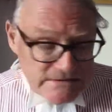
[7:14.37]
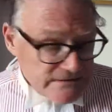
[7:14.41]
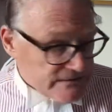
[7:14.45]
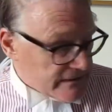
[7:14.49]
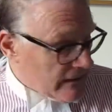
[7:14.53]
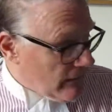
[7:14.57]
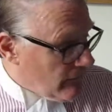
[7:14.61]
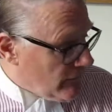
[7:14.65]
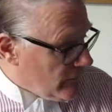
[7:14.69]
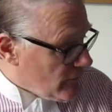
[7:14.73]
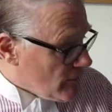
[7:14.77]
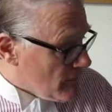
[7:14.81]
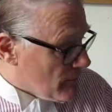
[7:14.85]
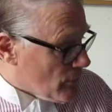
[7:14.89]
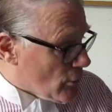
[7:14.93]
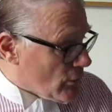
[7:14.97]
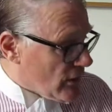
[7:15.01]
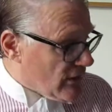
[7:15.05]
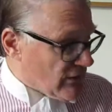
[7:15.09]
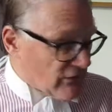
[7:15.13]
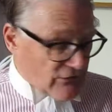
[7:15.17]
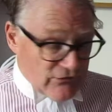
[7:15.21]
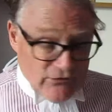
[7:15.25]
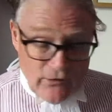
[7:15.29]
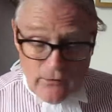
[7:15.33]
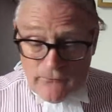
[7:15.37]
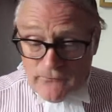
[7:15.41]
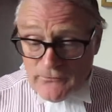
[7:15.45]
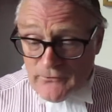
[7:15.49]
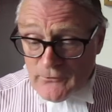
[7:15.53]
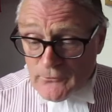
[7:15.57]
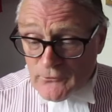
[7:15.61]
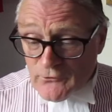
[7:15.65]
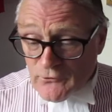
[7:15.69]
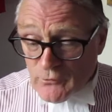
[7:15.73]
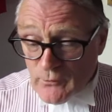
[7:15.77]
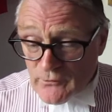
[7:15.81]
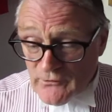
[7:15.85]
Now, in the book itself, there
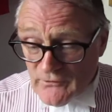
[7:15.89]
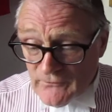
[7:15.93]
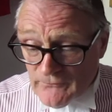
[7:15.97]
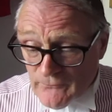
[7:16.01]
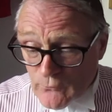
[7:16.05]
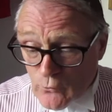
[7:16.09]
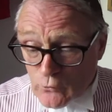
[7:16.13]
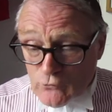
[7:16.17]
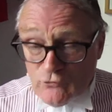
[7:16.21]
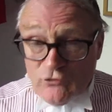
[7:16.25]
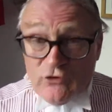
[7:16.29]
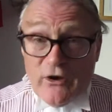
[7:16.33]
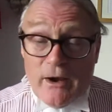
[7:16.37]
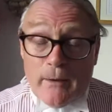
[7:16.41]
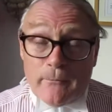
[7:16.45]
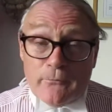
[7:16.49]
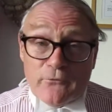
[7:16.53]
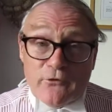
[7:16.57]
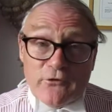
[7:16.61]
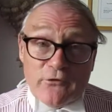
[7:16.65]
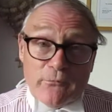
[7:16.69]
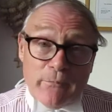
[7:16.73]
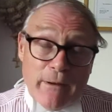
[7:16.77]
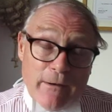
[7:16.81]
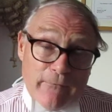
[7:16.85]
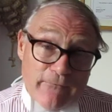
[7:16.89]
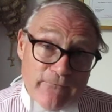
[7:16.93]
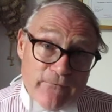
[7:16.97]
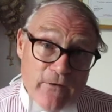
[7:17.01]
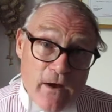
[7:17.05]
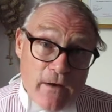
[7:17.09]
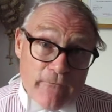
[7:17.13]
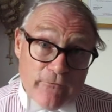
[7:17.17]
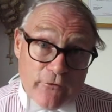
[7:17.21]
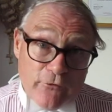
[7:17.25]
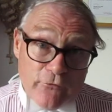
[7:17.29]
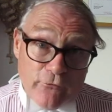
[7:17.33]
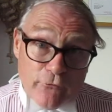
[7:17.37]
are 24 chapters, about
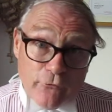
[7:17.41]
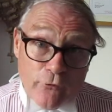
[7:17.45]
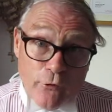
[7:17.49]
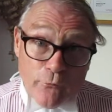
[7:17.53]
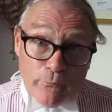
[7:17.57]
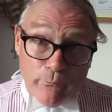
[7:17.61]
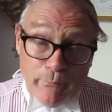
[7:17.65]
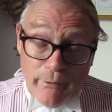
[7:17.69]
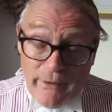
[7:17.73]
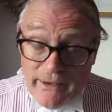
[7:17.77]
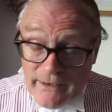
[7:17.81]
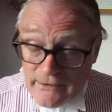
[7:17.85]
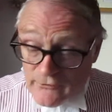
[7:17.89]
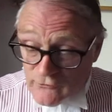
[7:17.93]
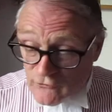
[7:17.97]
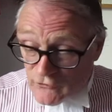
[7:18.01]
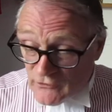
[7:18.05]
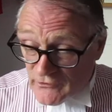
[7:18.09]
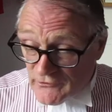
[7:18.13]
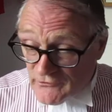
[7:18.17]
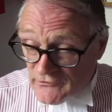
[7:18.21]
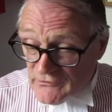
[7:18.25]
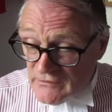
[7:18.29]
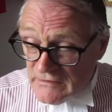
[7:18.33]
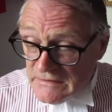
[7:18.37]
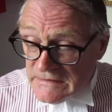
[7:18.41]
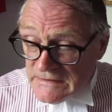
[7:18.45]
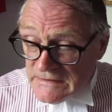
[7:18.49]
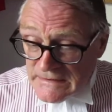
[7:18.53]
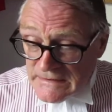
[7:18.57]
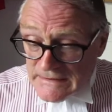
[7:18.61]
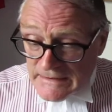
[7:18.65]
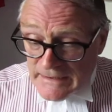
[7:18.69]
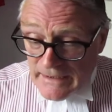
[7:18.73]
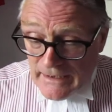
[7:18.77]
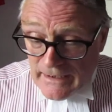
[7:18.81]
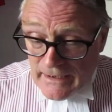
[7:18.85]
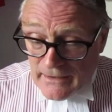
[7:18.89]
500 odd pages,
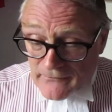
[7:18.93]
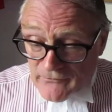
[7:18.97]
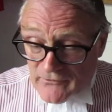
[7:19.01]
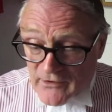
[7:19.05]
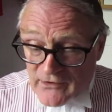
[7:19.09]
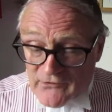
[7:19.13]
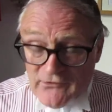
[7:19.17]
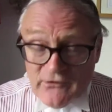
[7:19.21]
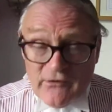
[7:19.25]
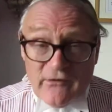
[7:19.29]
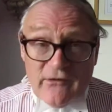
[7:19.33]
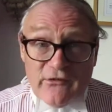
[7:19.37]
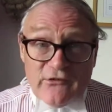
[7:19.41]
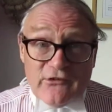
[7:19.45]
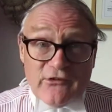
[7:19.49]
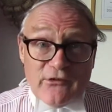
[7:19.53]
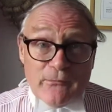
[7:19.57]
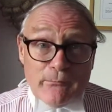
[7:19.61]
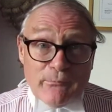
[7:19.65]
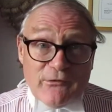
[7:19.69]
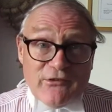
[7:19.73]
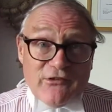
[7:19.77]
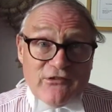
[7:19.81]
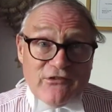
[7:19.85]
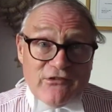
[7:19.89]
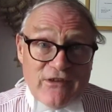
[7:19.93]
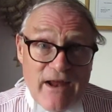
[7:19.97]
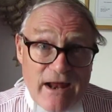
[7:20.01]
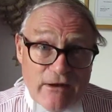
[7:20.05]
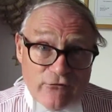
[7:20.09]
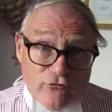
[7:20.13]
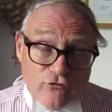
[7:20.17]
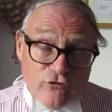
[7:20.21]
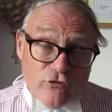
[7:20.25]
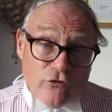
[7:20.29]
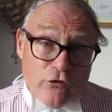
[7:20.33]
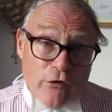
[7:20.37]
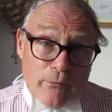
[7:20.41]
and there's the
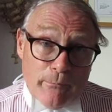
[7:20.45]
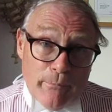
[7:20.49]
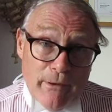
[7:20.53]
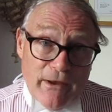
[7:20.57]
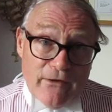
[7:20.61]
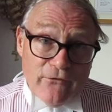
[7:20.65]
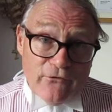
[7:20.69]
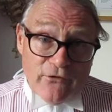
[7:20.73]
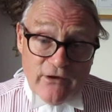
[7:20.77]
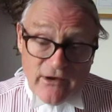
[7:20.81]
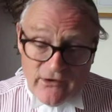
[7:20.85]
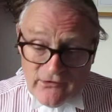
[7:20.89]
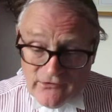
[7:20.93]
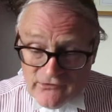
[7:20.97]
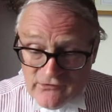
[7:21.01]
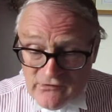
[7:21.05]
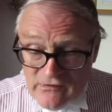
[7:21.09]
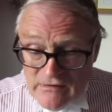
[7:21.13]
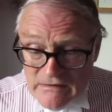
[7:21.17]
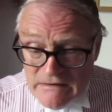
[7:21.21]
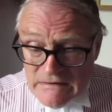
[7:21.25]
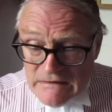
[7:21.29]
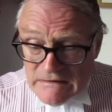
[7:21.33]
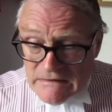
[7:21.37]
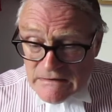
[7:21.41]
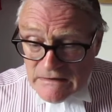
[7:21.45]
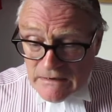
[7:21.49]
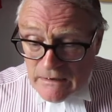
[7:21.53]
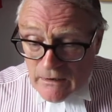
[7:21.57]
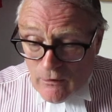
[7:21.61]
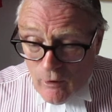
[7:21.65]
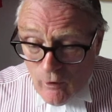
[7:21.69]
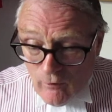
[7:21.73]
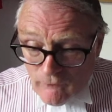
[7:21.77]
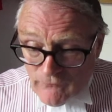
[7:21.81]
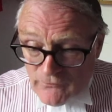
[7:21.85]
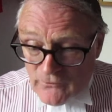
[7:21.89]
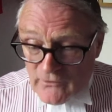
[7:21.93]
substantial appendix
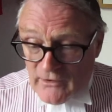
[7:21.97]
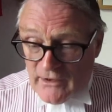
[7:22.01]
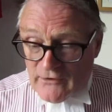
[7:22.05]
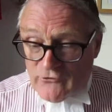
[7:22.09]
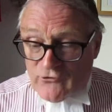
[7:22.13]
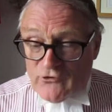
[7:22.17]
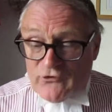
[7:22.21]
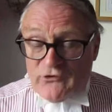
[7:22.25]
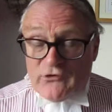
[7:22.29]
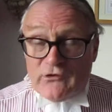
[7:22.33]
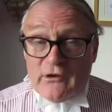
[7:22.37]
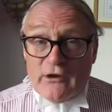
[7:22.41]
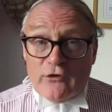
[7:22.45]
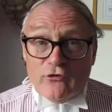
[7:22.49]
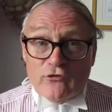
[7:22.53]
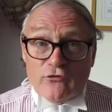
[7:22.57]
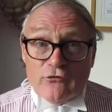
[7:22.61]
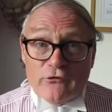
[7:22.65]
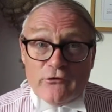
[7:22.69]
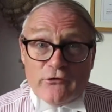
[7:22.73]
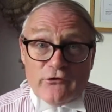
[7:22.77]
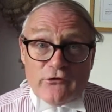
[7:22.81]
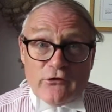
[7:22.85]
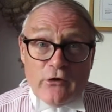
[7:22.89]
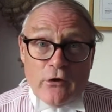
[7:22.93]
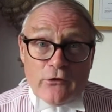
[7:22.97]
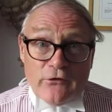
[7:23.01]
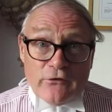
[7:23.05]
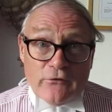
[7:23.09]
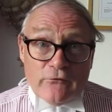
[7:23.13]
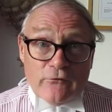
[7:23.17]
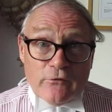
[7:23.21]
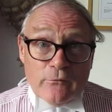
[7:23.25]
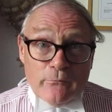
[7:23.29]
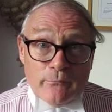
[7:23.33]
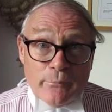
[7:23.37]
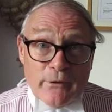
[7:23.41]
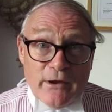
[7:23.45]
of the legislation starting
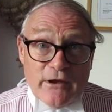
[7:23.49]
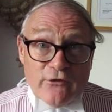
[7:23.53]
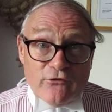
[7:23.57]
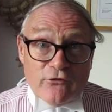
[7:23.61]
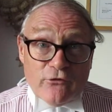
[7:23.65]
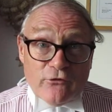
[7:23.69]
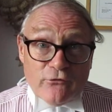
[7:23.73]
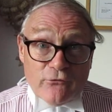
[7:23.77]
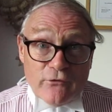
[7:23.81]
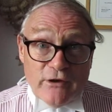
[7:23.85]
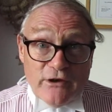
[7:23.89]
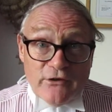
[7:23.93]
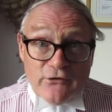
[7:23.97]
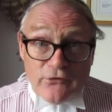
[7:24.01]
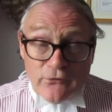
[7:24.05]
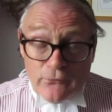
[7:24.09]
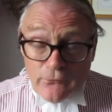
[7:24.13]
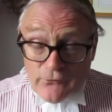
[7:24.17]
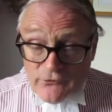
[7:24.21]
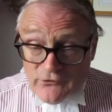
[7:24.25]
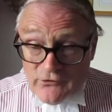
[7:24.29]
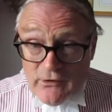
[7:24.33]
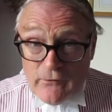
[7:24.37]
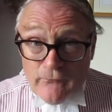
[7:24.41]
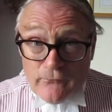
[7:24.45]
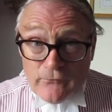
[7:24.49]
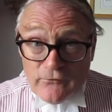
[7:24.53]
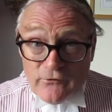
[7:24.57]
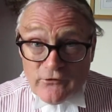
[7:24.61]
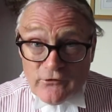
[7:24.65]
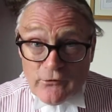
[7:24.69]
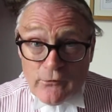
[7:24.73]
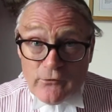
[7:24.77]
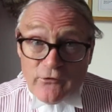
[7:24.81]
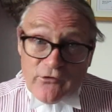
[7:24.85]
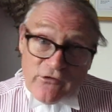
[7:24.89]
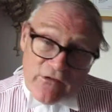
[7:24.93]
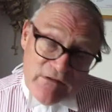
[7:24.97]
from page 327.
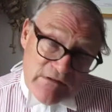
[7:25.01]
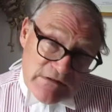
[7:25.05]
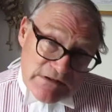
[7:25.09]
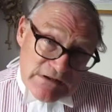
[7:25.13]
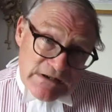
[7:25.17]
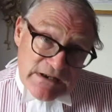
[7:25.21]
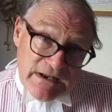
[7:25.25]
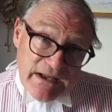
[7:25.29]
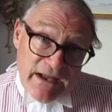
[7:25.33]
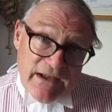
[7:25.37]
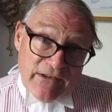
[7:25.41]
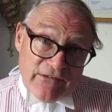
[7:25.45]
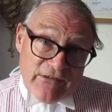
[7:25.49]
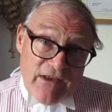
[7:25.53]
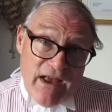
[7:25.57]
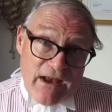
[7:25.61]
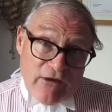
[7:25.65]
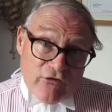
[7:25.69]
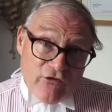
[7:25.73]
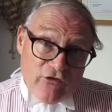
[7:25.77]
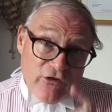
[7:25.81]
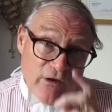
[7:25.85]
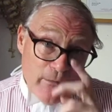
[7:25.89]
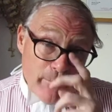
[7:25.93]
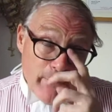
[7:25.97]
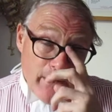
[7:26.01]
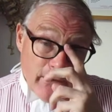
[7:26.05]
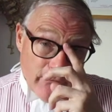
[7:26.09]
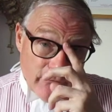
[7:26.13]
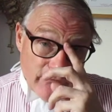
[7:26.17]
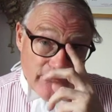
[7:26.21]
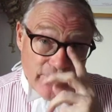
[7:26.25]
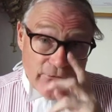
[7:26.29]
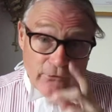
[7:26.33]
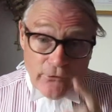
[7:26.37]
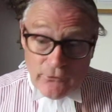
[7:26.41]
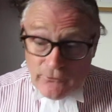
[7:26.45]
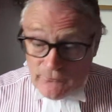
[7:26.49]
So it's actually about a
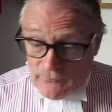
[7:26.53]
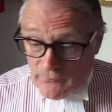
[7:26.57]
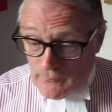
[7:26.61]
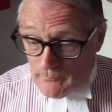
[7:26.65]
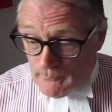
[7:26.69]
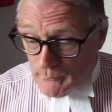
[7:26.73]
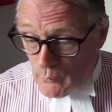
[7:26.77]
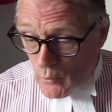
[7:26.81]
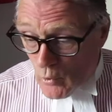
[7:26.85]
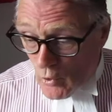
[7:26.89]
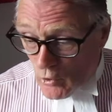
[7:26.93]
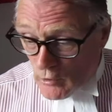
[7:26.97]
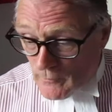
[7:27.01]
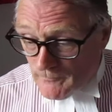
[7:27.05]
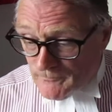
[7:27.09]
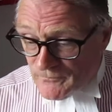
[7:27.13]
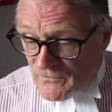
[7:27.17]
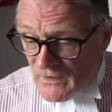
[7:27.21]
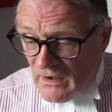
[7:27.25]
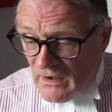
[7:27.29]
third of the book.